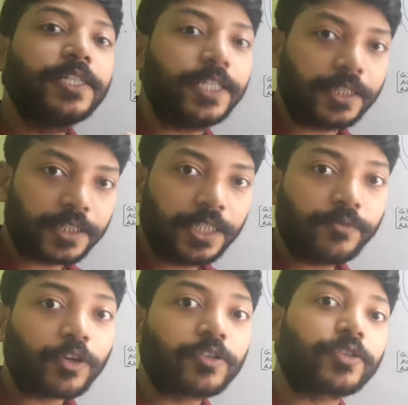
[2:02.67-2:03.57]
T, T
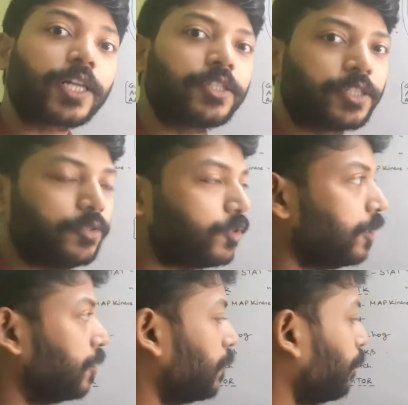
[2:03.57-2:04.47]
for
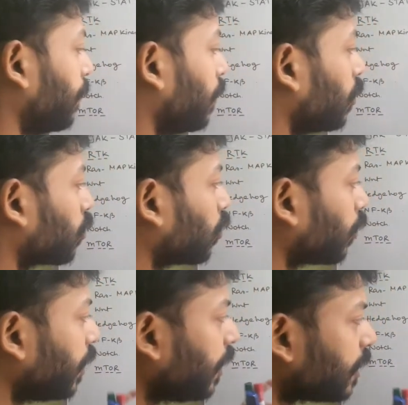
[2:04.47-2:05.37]
transducins.
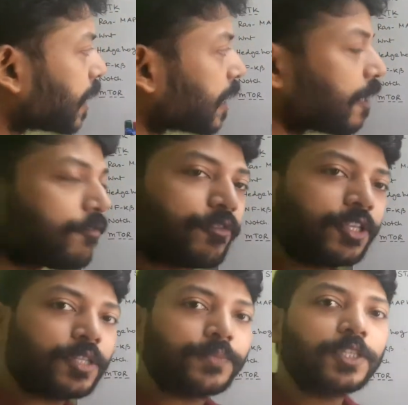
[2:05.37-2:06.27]
So each and every
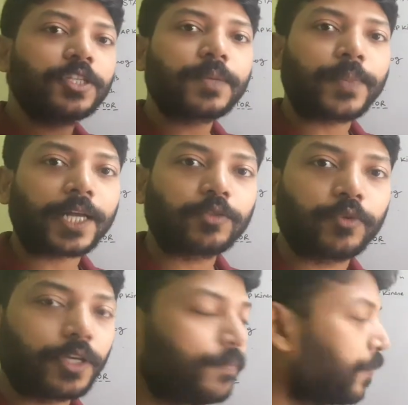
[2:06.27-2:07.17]
GPCR
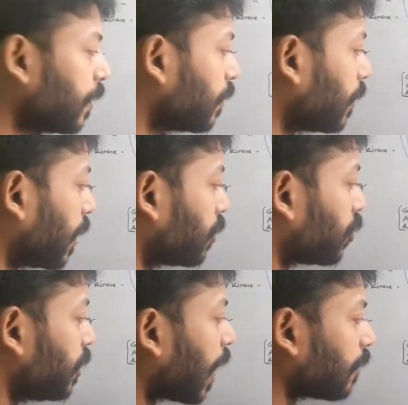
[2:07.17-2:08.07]
pathway, the
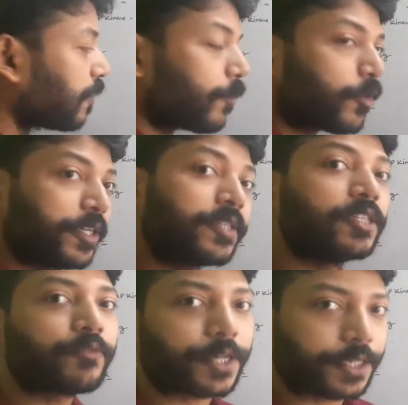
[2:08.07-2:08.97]
G-alpha protein is
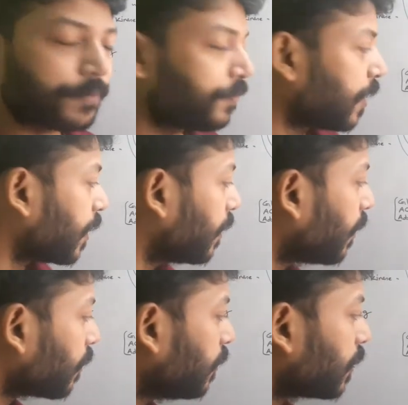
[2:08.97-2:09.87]
different.
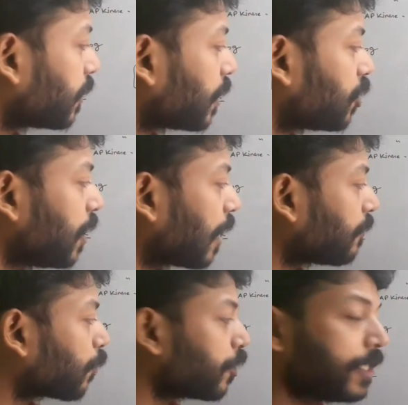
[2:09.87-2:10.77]
Here the
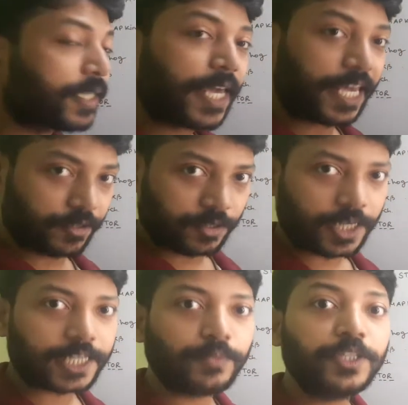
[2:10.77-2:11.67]
G-alpha protein is S.
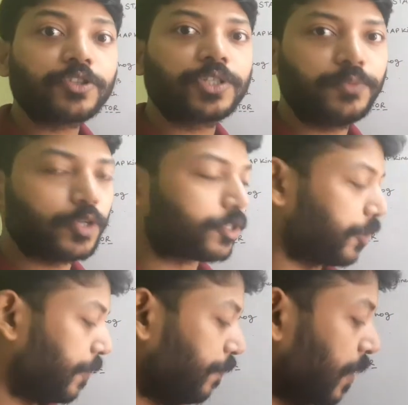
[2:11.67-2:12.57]
S means stimulatory.